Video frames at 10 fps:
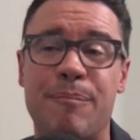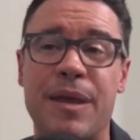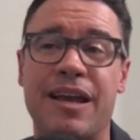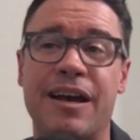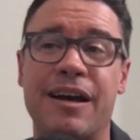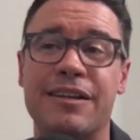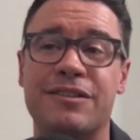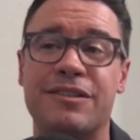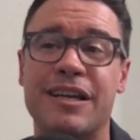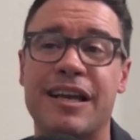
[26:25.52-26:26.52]

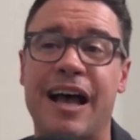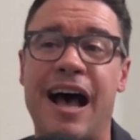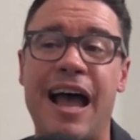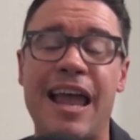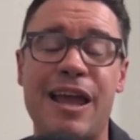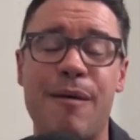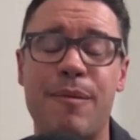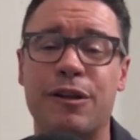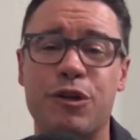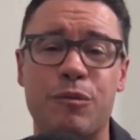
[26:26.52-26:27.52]
because I am
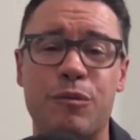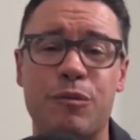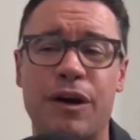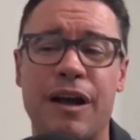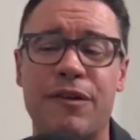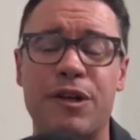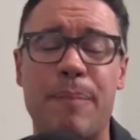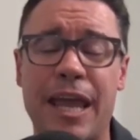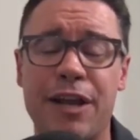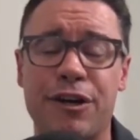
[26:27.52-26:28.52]
a little more of a
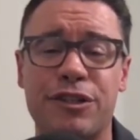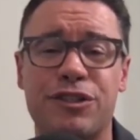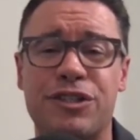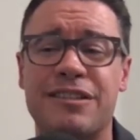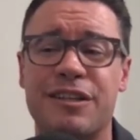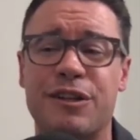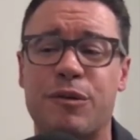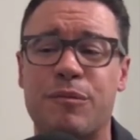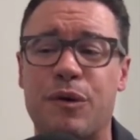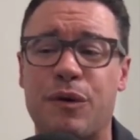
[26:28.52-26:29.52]
debater. She's a
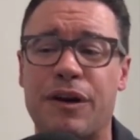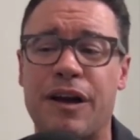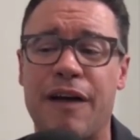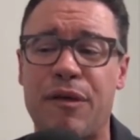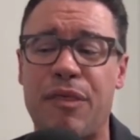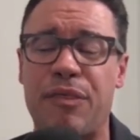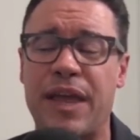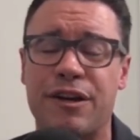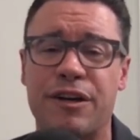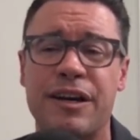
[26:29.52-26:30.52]
little more of a
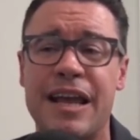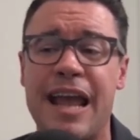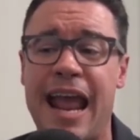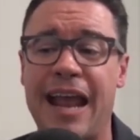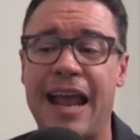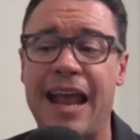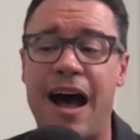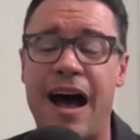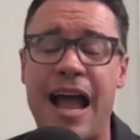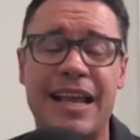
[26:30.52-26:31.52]
thinker. And
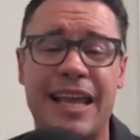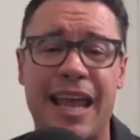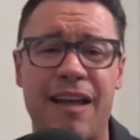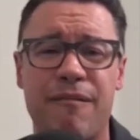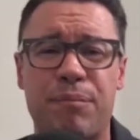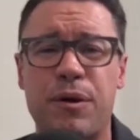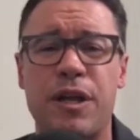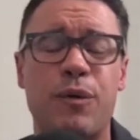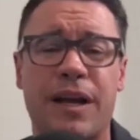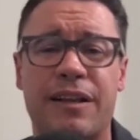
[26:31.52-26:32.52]
I can
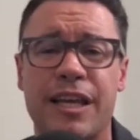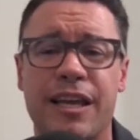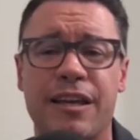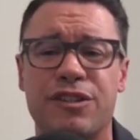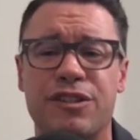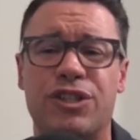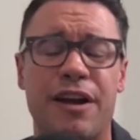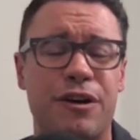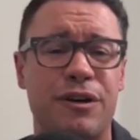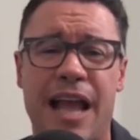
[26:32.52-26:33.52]
pretty quickly
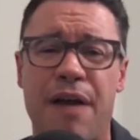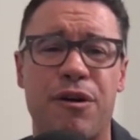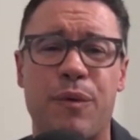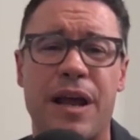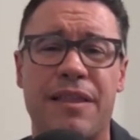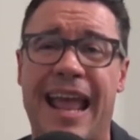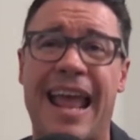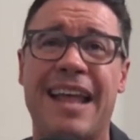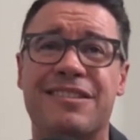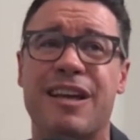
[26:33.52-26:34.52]
shut her down in a way that
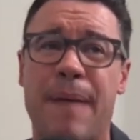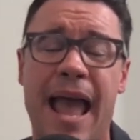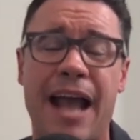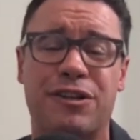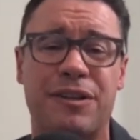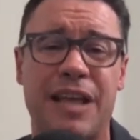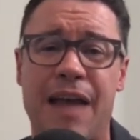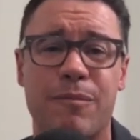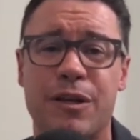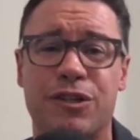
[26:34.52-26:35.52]
ends up actually
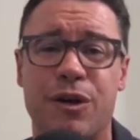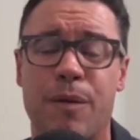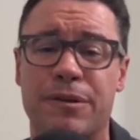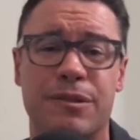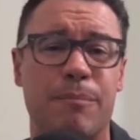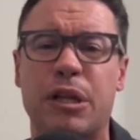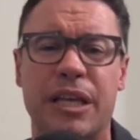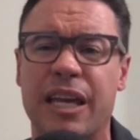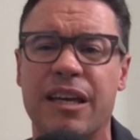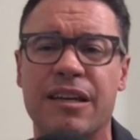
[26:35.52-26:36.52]
having me show up as a
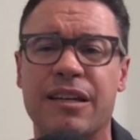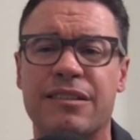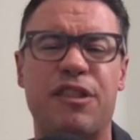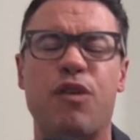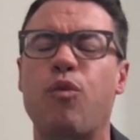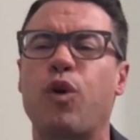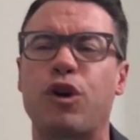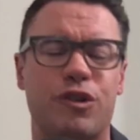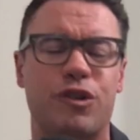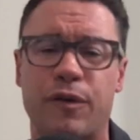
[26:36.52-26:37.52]
bully. Yeah. It's like the
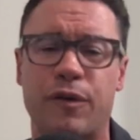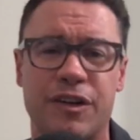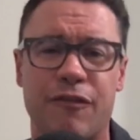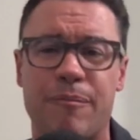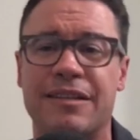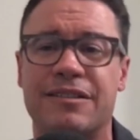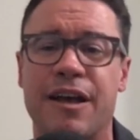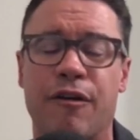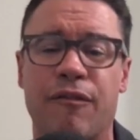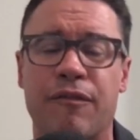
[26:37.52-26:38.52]
worst version of
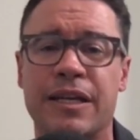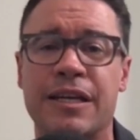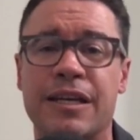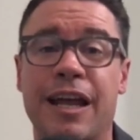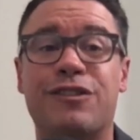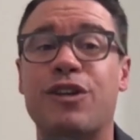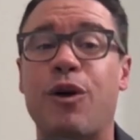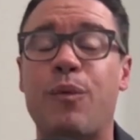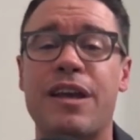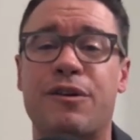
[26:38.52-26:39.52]
myself. And
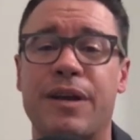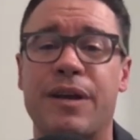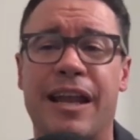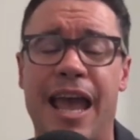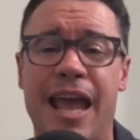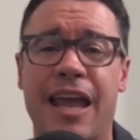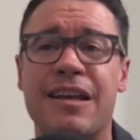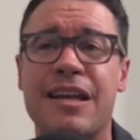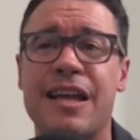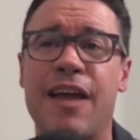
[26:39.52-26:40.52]
so we agreed,
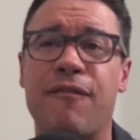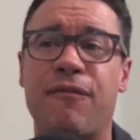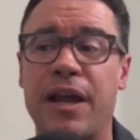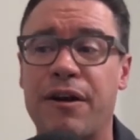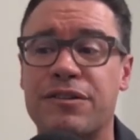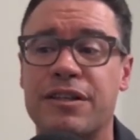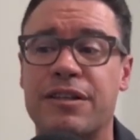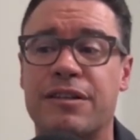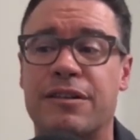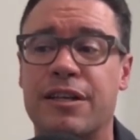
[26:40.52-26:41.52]
hey, if there's
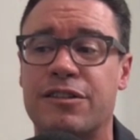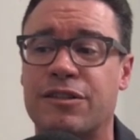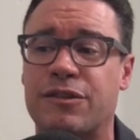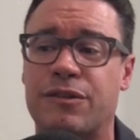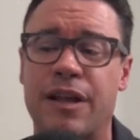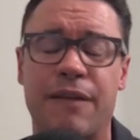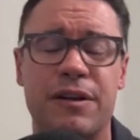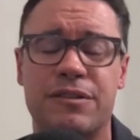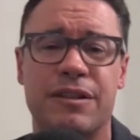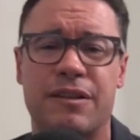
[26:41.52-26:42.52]
a dis- if
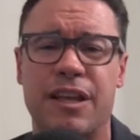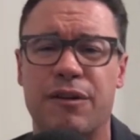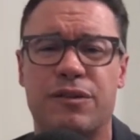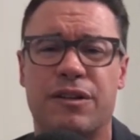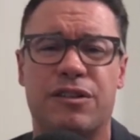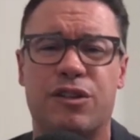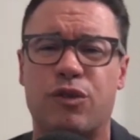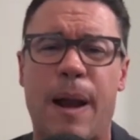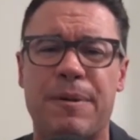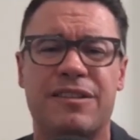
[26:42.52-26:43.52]
there's a you know
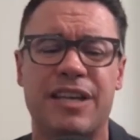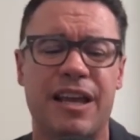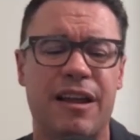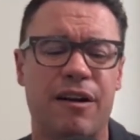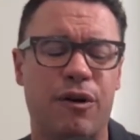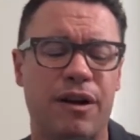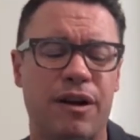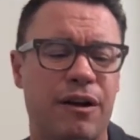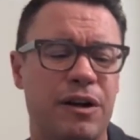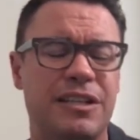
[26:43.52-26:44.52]
discrepancy or
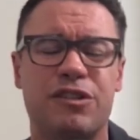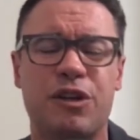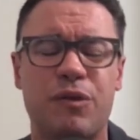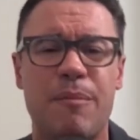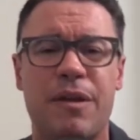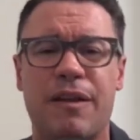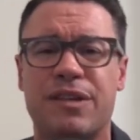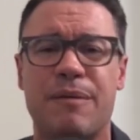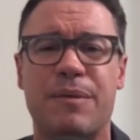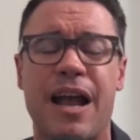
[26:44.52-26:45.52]
a, or a disagreement of
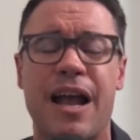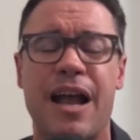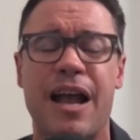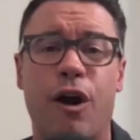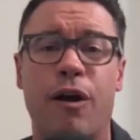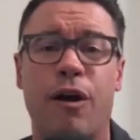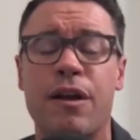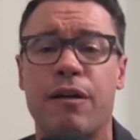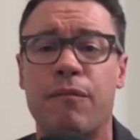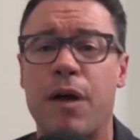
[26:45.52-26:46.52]
some kind in our
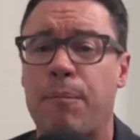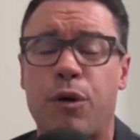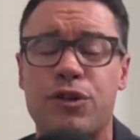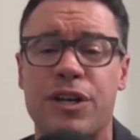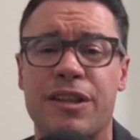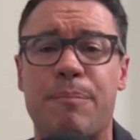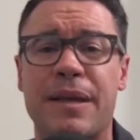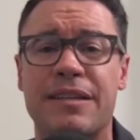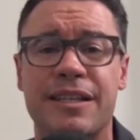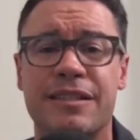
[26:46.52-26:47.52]
approaching the
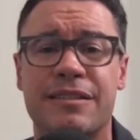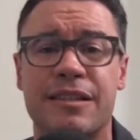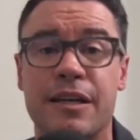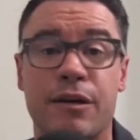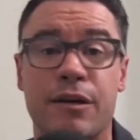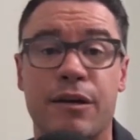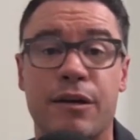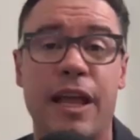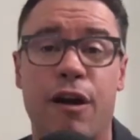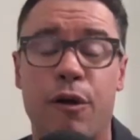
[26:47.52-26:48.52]
business or
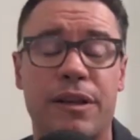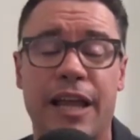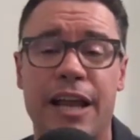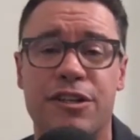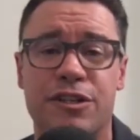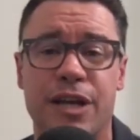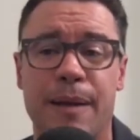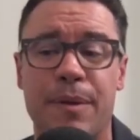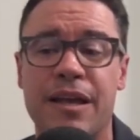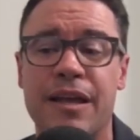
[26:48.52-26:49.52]
in our
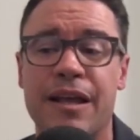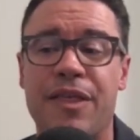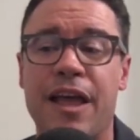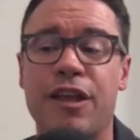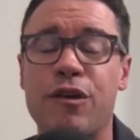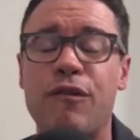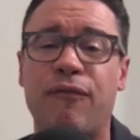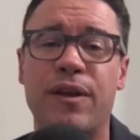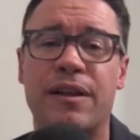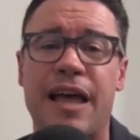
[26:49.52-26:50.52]
relationship that you
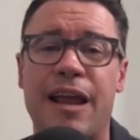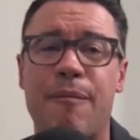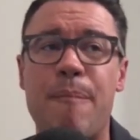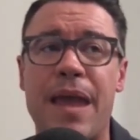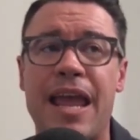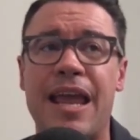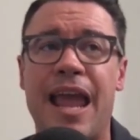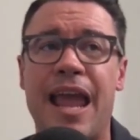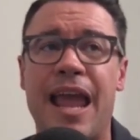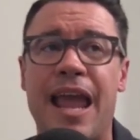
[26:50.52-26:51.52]
feel like may
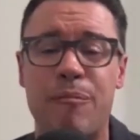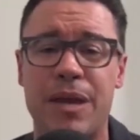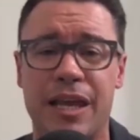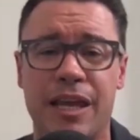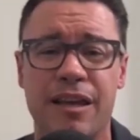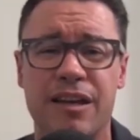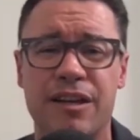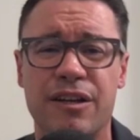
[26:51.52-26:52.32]
have me